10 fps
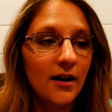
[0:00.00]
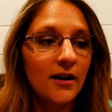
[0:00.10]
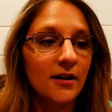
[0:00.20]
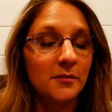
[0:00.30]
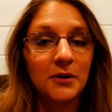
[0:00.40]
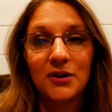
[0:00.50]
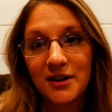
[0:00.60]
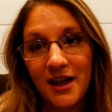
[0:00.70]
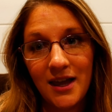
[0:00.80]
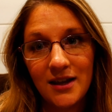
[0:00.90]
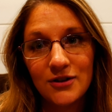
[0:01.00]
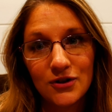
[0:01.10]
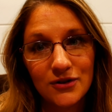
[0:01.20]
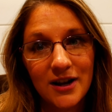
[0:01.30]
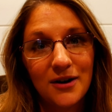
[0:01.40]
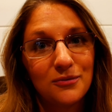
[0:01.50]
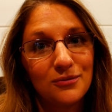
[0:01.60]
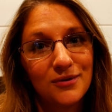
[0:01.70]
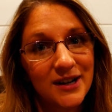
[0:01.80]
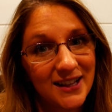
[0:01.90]
Her cake turned
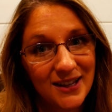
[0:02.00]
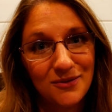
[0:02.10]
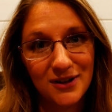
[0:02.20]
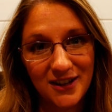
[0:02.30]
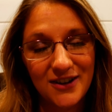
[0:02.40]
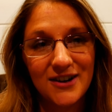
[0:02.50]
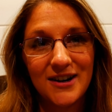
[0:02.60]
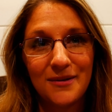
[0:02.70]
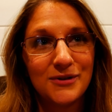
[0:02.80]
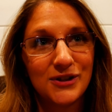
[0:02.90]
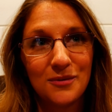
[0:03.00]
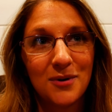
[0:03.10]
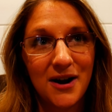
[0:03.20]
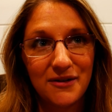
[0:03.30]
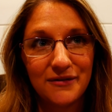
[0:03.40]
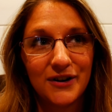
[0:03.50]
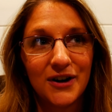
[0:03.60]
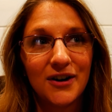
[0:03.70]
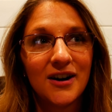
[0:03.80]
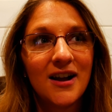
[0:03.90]
out really, really good. I was so proud of
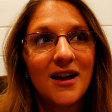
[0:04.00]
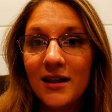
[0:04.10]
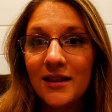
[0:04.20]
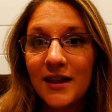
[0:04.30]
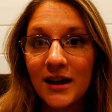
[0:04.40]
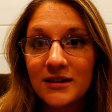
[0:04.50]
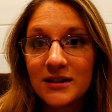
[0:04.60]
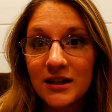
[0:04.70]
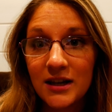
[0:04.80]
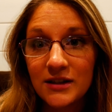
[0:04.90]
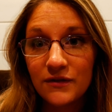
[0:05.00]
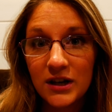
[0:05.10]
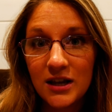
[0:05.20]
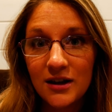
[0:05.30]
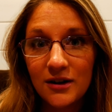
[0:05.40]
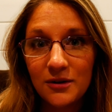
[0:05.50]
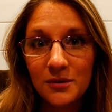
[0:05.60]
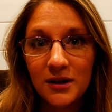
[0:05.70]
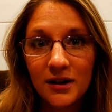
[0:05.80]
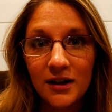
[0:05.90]
her. That's today's
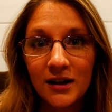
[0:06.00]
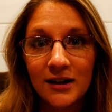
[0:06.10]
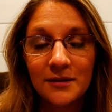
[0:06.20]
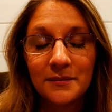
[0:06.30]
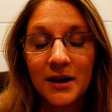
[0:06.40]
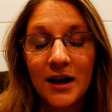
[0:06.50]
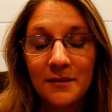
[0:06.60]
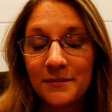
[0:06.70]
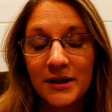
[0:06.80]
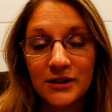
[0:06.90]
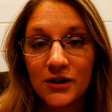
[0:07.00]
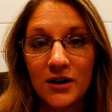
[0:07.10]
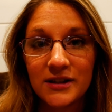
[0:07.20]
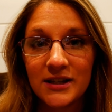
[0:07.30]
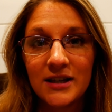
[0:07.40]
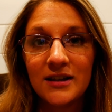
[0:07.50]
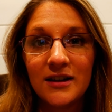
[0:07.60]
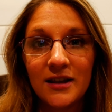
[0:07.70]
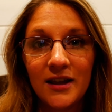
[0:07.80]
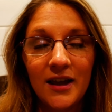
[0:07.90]
video. I'm
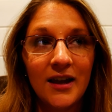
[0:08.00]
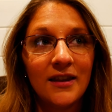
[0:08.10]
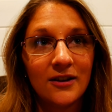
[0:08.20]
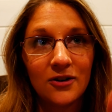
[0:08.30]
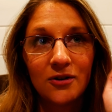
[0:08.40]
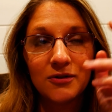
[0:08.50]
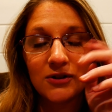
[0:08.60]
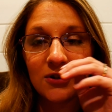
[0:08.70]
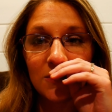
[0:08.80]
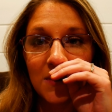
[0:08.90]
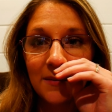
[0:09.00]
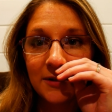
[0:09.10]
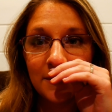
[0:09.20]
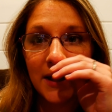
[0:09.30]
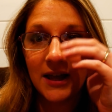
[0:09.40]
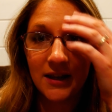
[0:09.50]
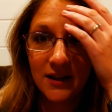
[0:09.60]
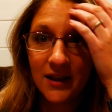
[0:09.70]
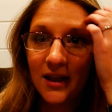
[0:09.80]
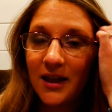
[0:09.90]
exhausted and the girls just went up to
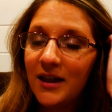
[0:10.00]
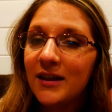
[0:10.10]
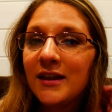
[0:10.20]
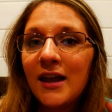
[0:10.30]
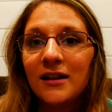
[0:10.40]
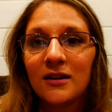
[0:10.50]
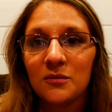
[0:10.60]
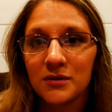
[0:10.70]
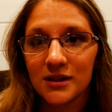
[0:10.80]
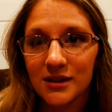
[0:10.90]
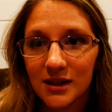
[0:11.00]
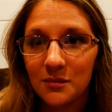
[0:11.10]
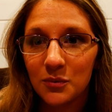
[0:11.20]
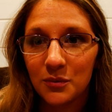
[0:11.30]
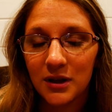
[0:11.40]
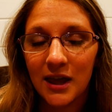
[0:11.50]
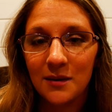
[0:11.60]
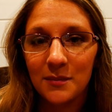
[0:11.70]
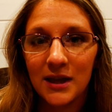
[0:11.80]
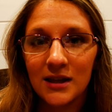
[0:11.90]
bed. Caitlin was asleep when we
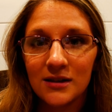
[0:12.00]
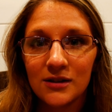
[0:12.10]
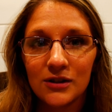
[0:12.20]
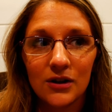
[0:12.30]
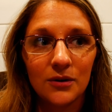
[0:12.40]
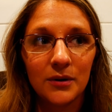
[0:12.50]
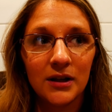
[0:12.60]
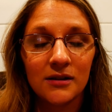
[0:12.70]
came in, so it